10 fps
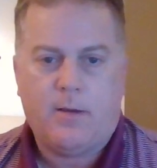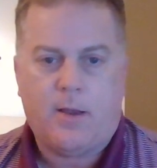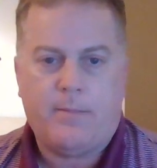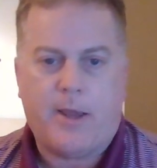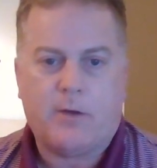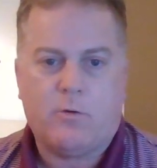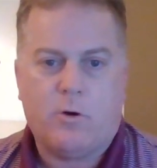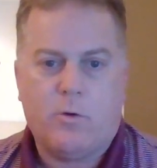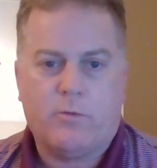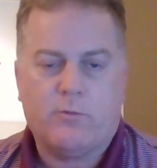
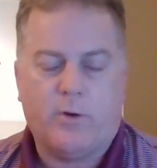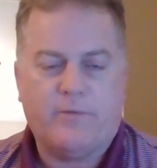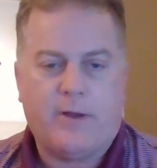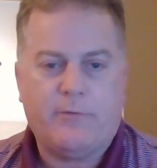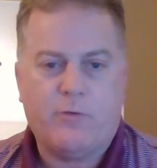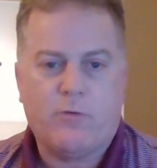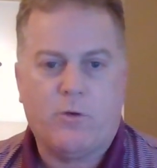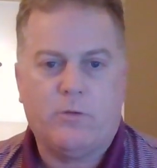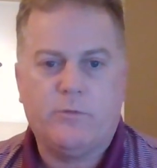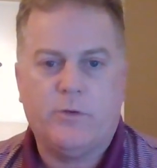McEnroe was 25 years
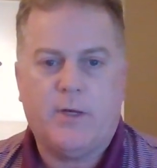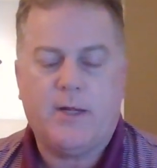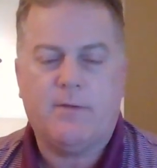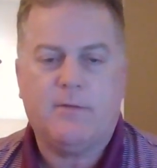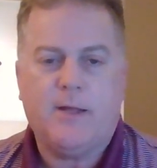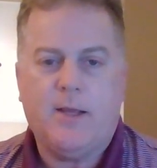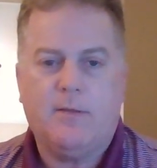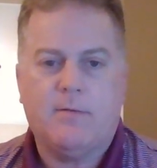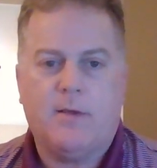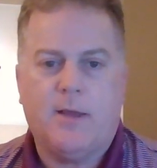old from the United
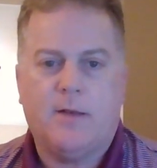States,